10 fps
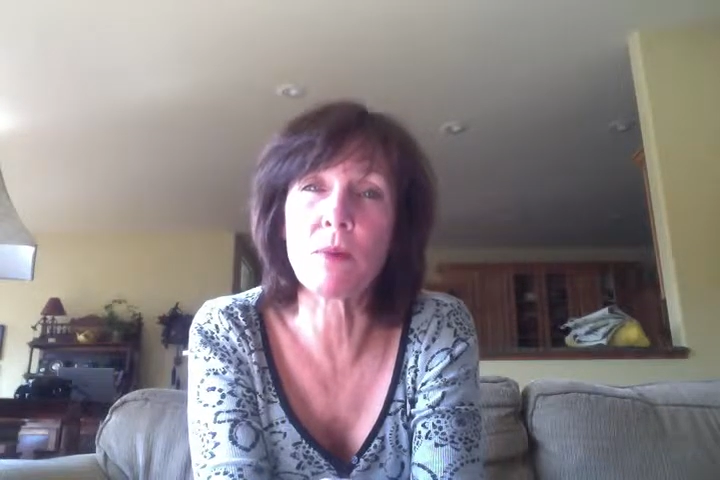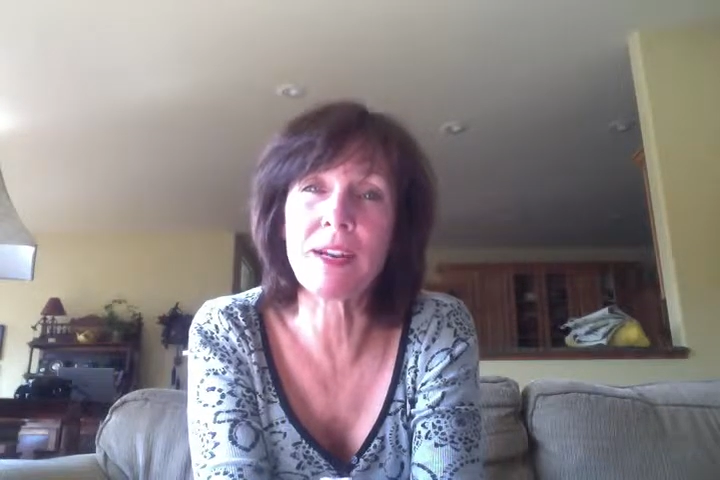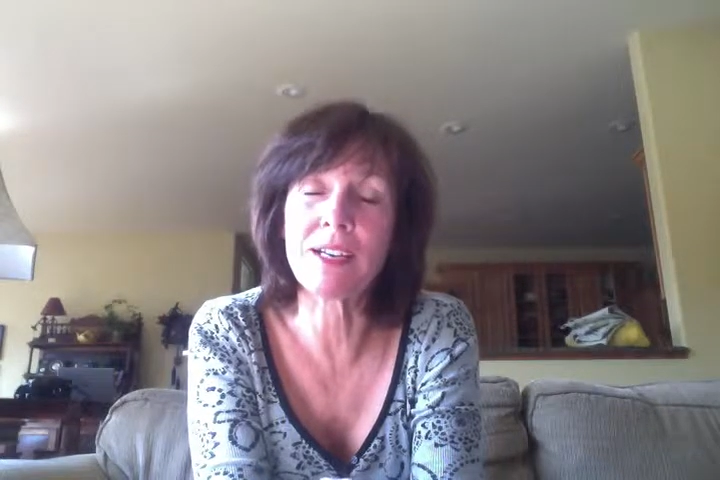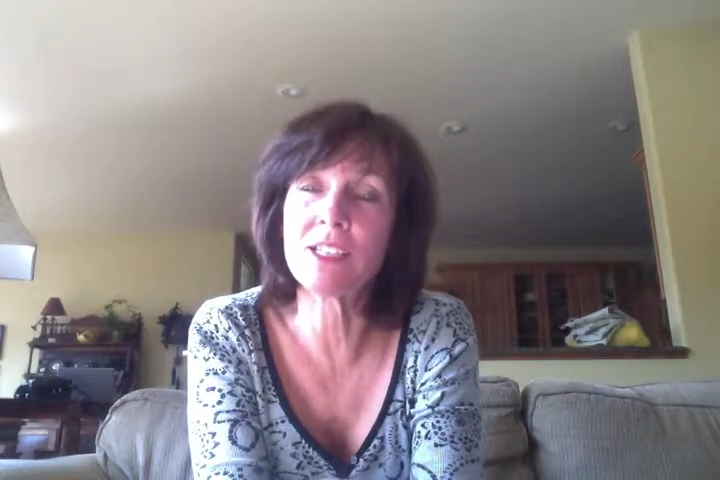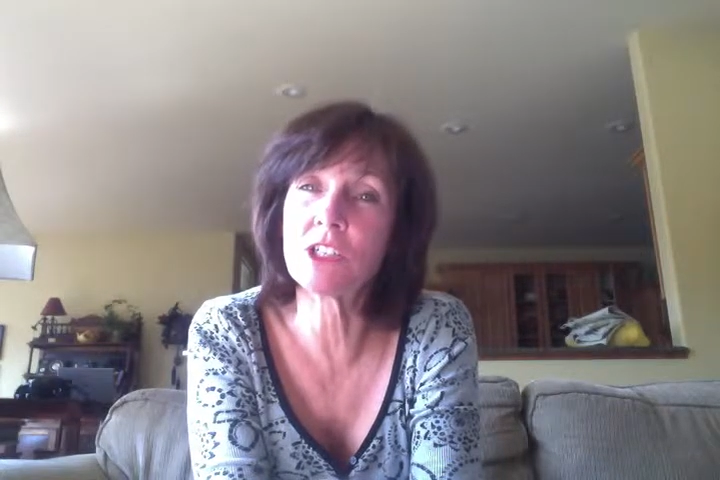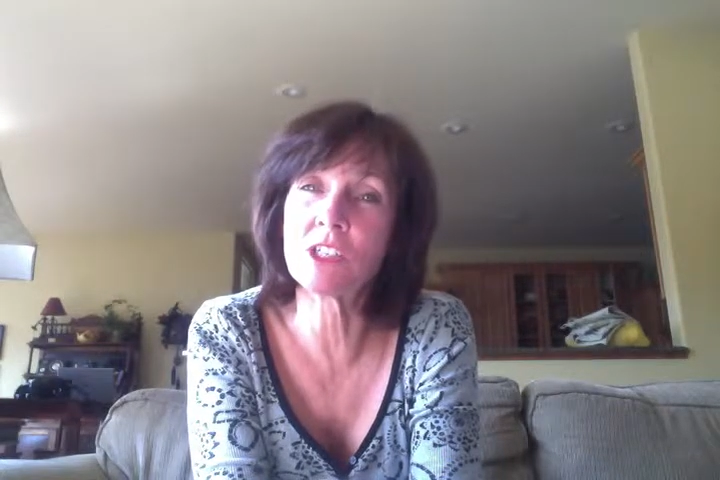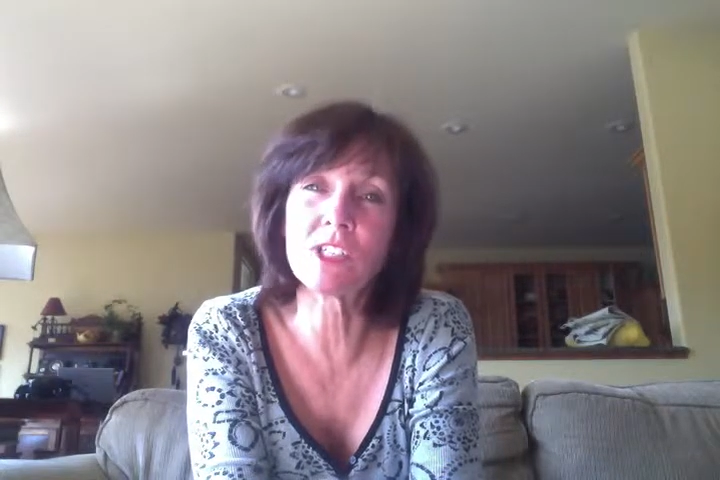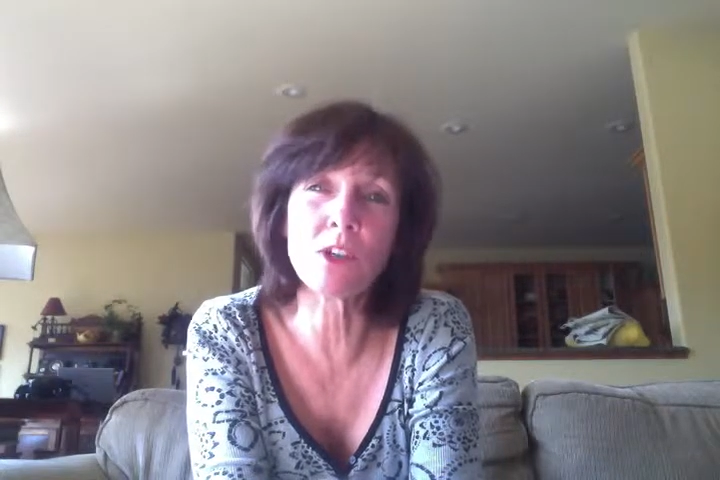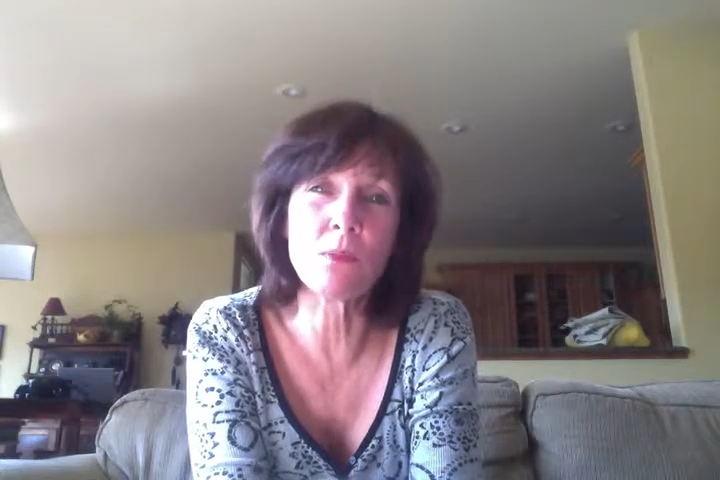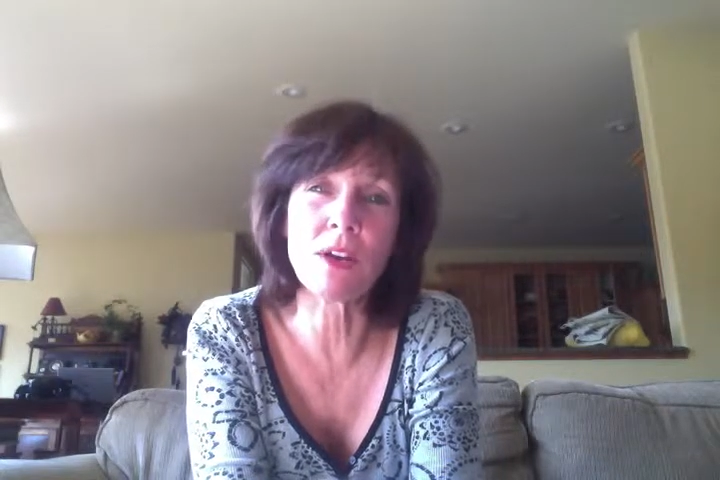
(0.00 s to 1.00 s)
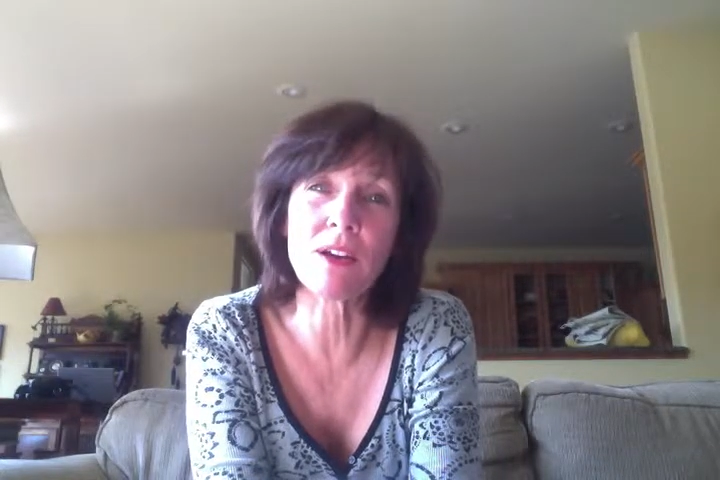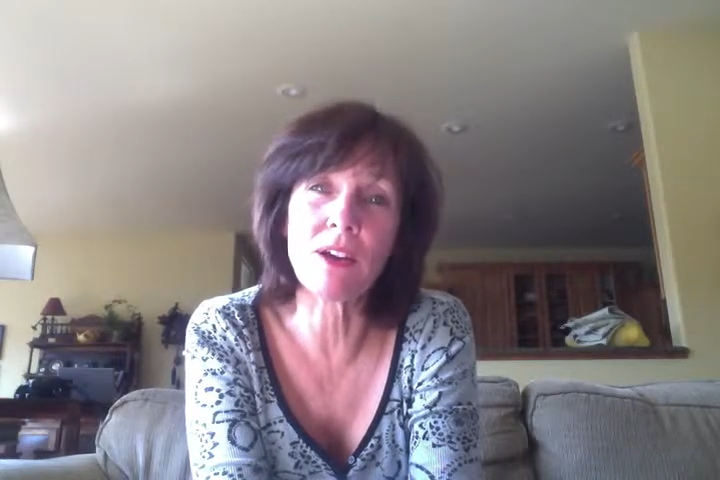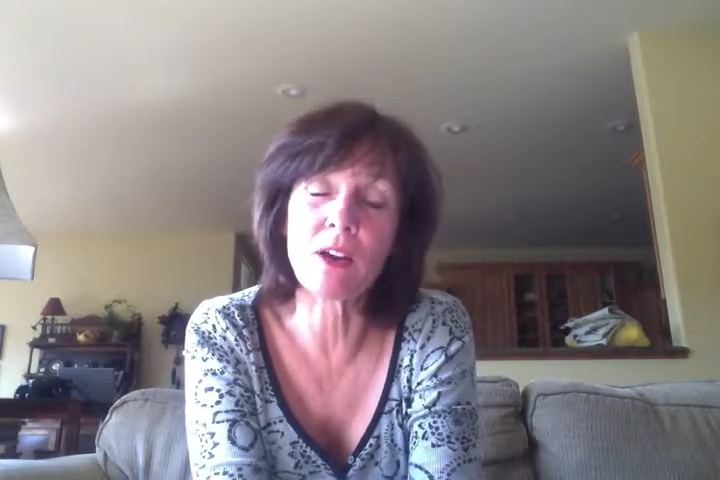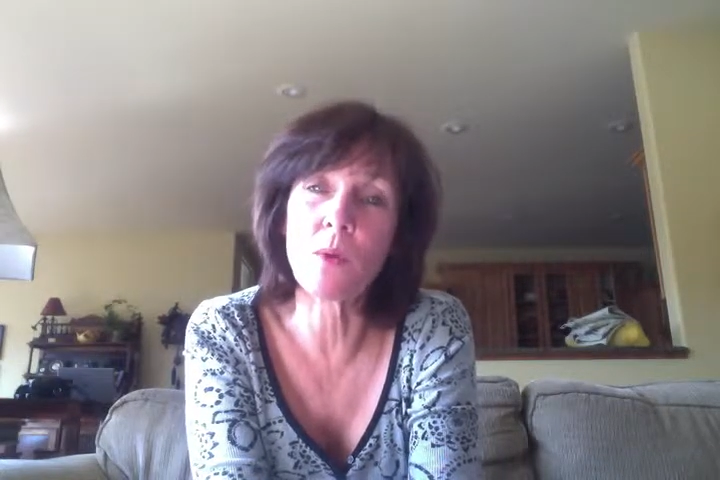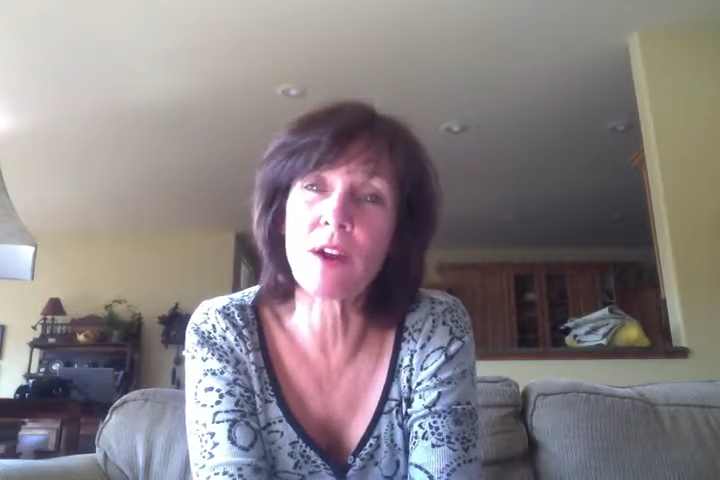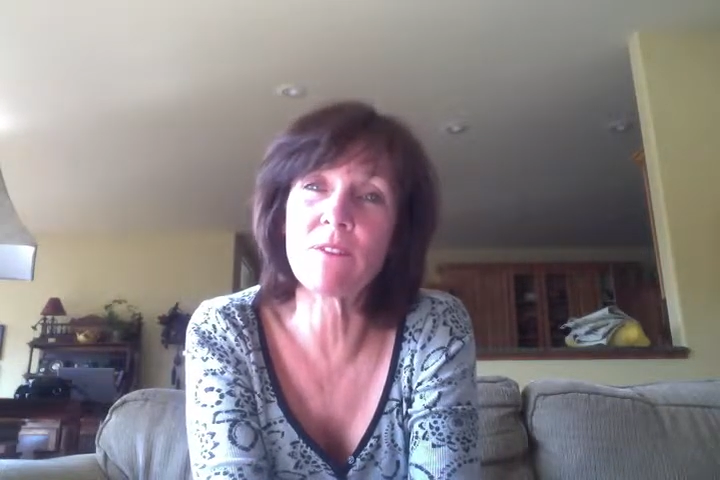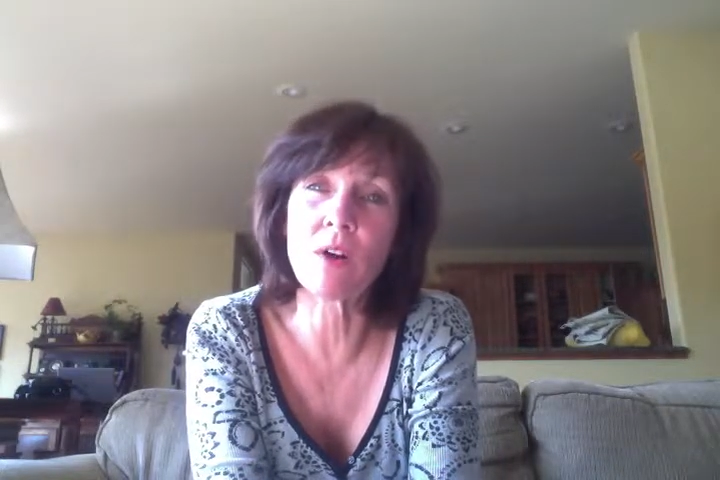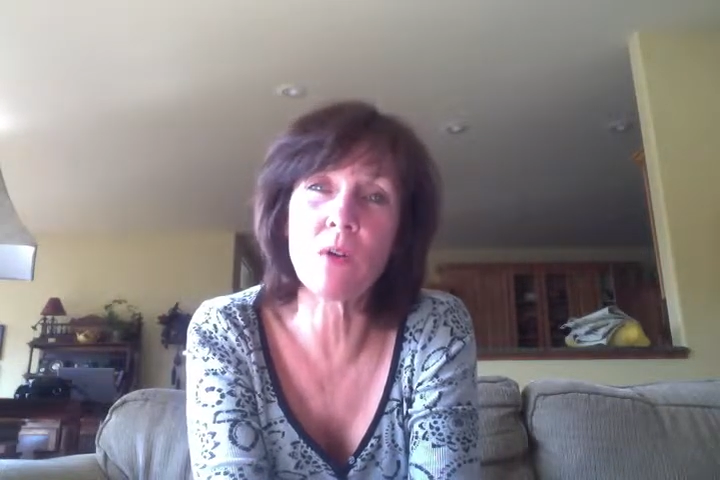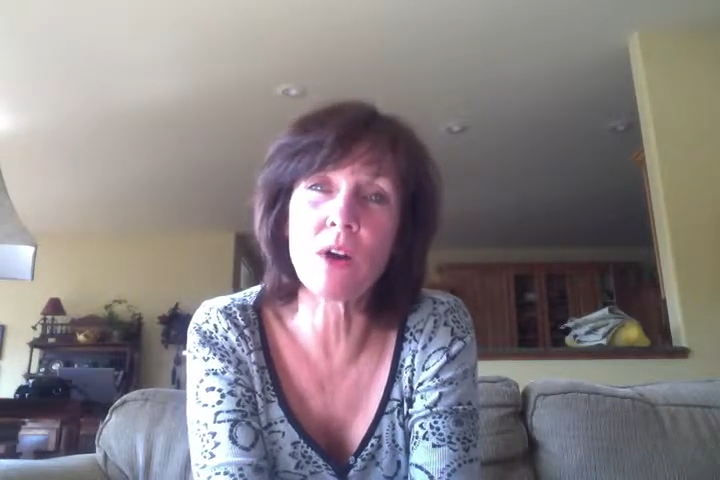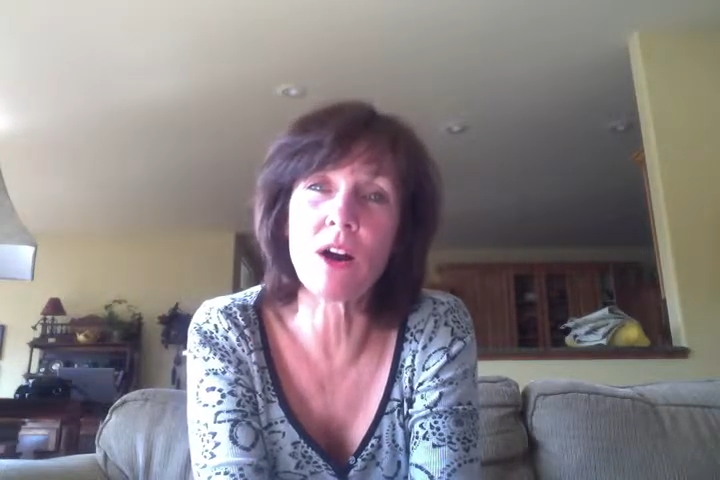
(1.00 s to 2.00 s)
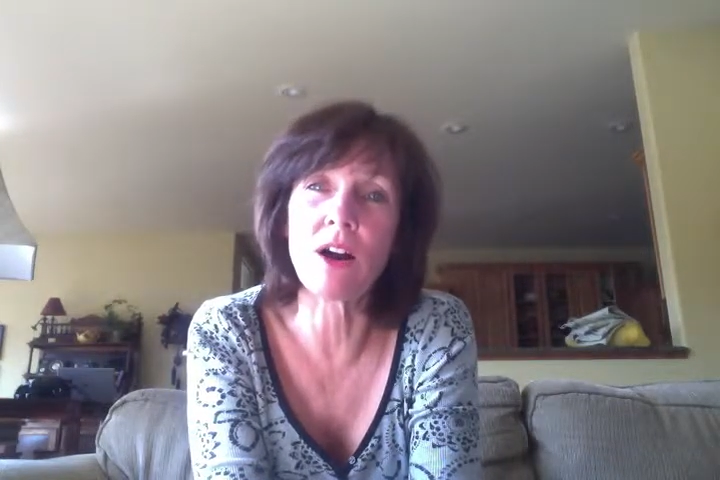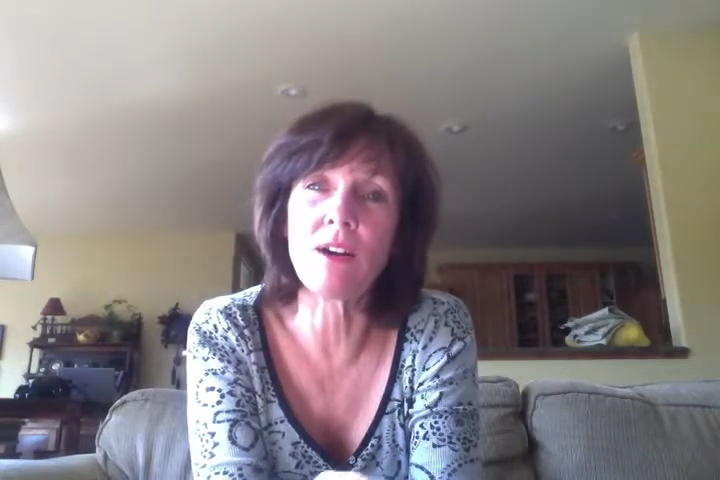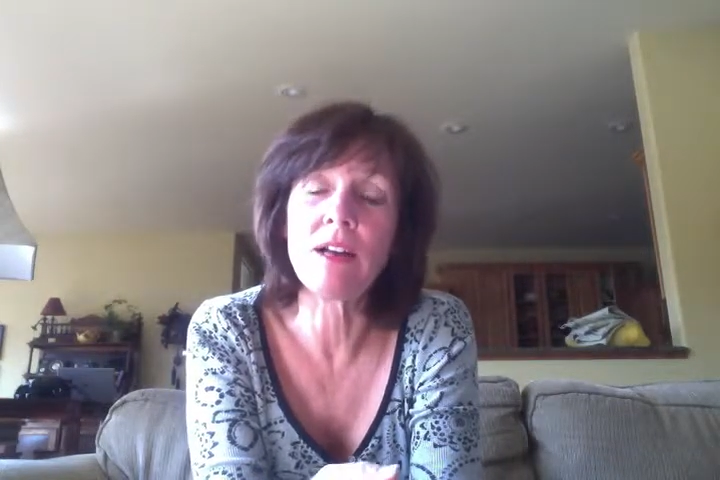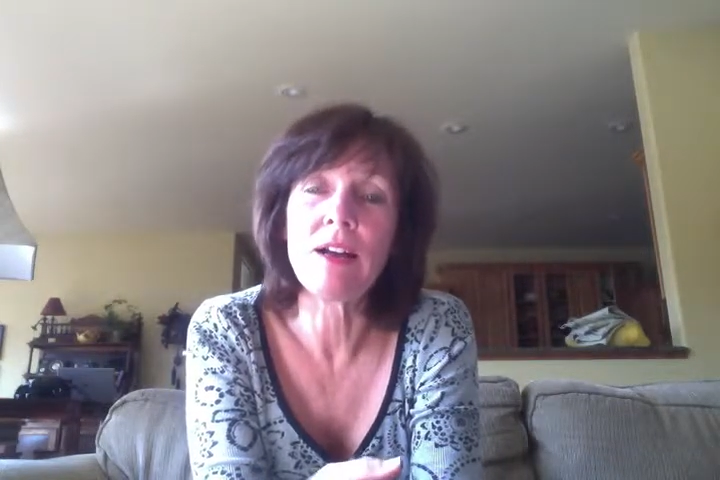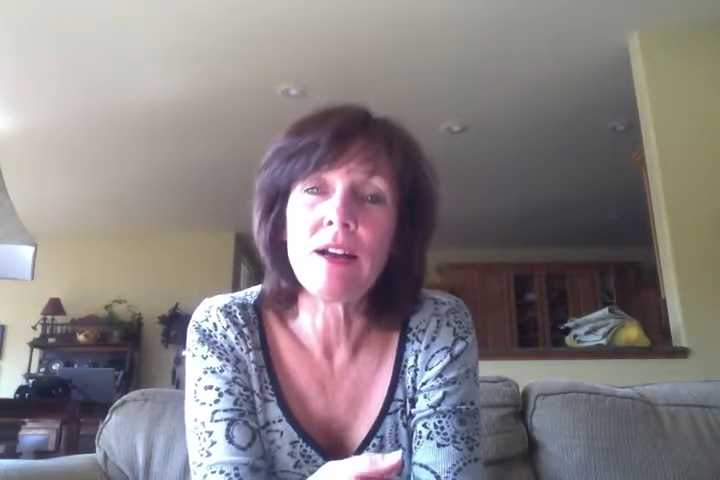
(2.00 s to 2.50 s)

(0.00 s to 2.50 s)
but it can just still be a, a quick phone call.